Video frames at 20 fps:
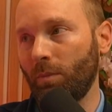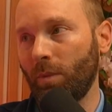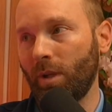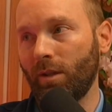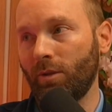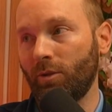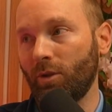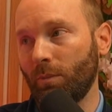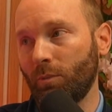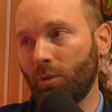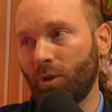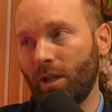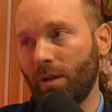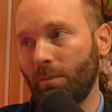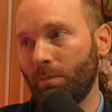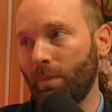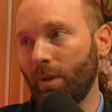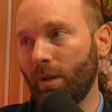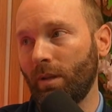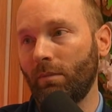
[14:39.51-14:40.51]
jump ship
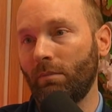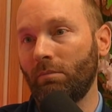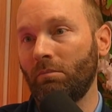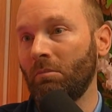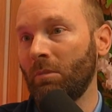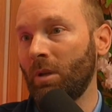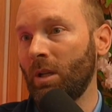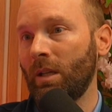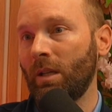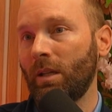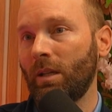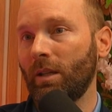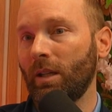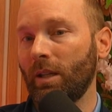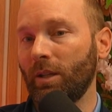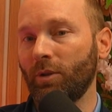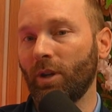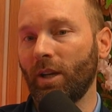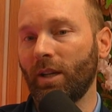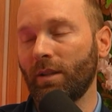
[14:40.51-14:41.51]
and and
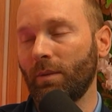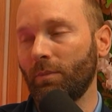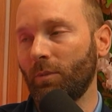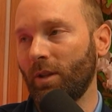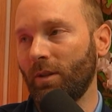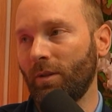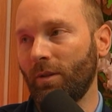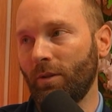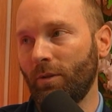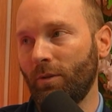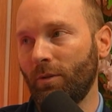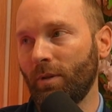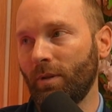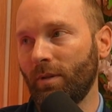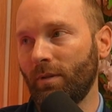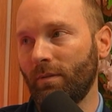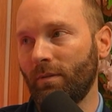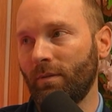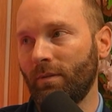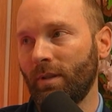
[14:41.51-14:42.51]
try something new.
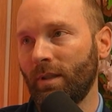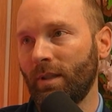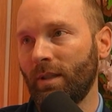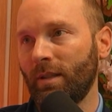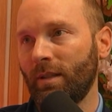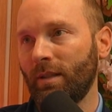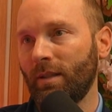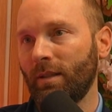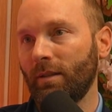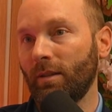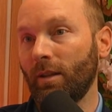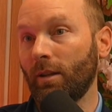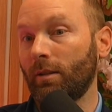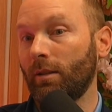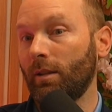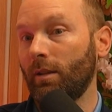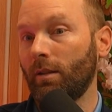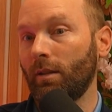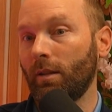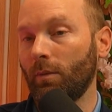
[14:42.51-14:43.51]
And
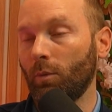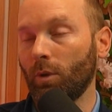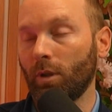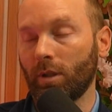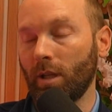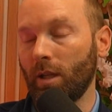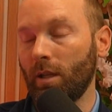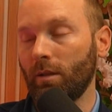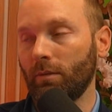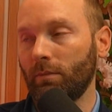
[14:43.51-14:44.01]
luckily it worked out.